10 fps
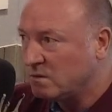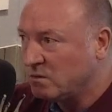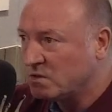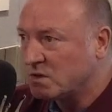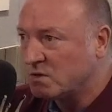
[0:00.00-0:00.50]

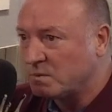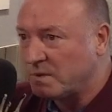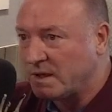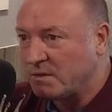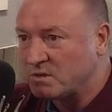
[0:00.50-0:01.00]
was a good
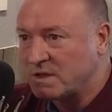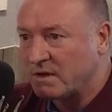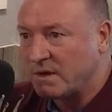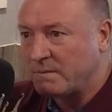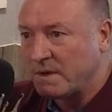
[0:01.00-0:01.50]
player, wasn't a
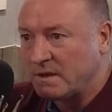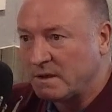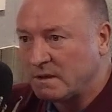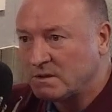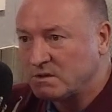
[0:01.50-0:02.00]
great
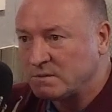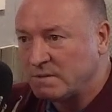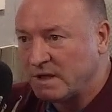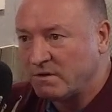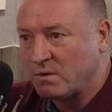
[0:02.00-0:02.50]
player. Trust
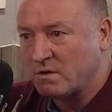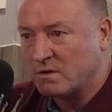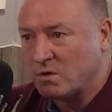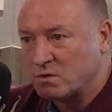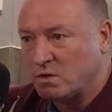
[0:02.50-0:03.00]
me, everyone
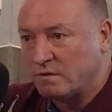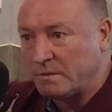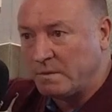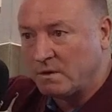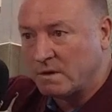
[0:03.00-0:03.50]
goes
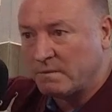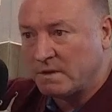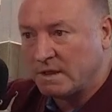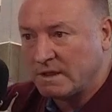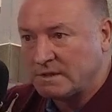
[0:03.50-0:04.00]
overboard at
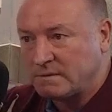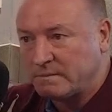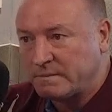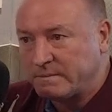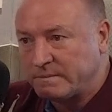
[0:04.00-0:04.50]
United
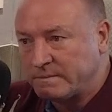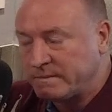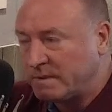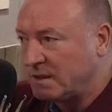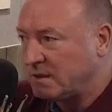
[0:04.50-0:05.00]
mm.
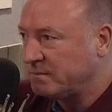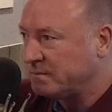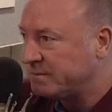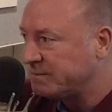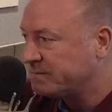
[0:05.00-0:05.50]

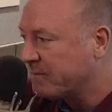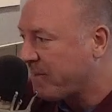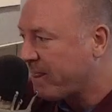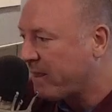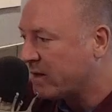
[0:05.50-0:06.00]
um,
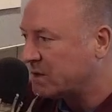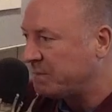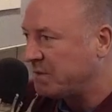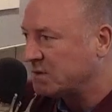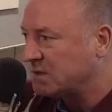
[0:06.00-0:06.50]

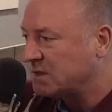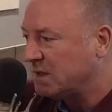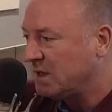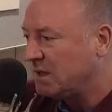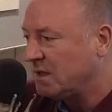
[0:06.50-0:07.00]
supporters.
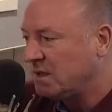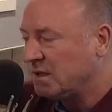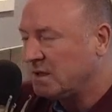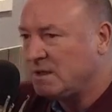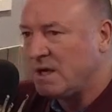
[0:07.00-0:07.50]

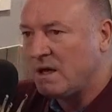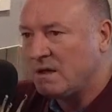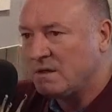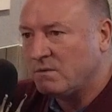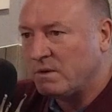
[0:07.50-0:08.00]
No,
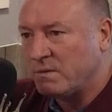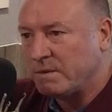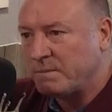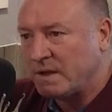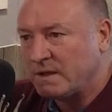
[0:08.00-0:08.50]
not when
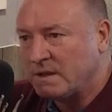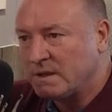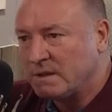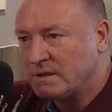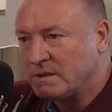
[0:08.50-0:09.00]
we played.
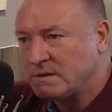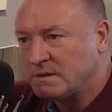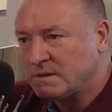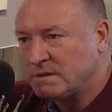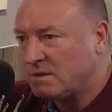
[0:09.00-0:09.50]

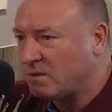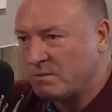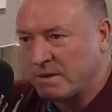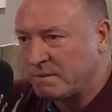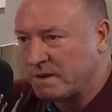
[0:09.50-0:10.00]
Not
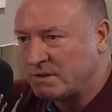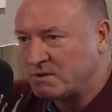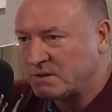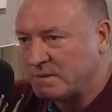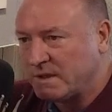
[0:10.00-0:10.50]
when we played,
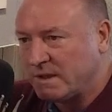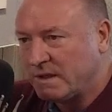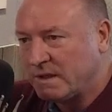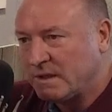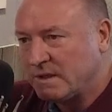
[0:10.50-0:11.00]
trust me.
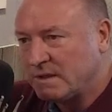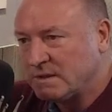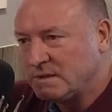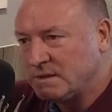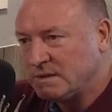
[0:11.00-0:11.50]

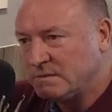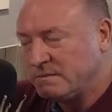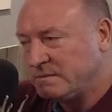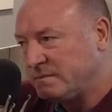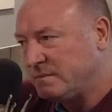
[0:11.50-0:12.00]

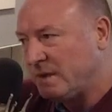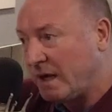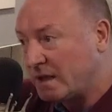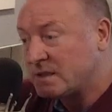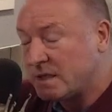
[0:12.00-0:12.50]
Um,
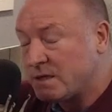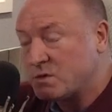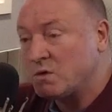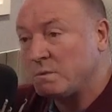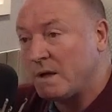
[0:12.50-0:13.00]
and I say he
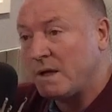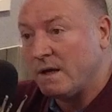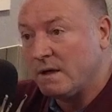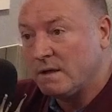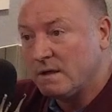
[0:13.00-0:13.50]
was a good
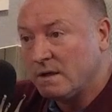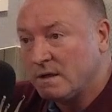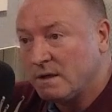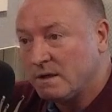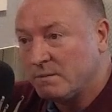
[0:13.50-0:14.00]
player,
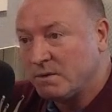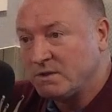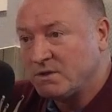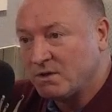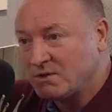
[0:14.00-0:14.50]
but
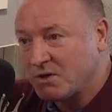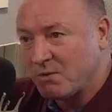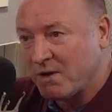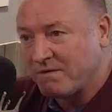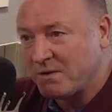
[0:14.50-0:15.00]
he's not, he's not
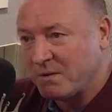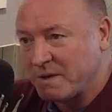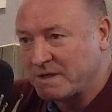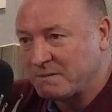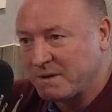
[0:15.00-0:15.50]
what everyone
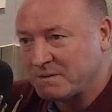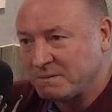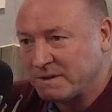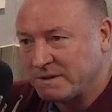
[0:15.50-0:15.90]
makes him out to